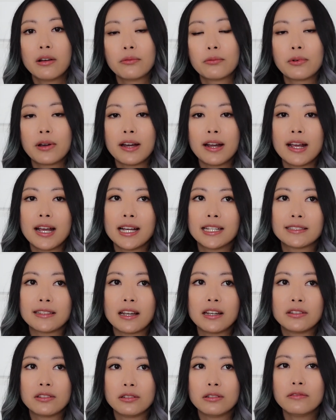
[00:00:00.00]
Whereas
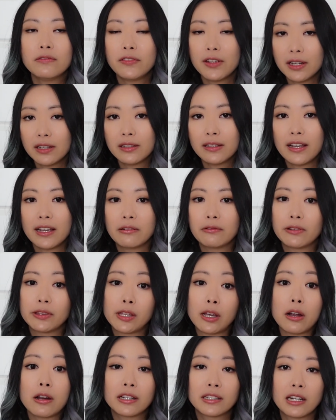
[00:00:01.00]
I do feel like with
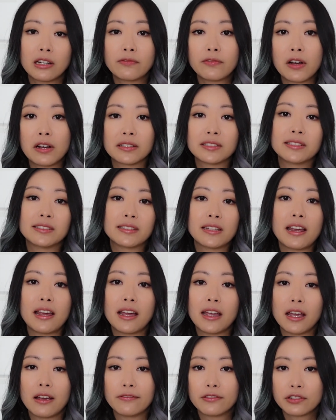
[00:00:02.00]
the Arctic Foxes that
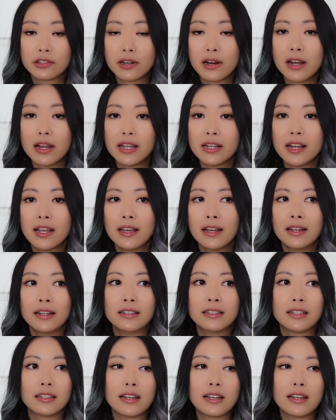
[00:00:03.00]
I have tried, the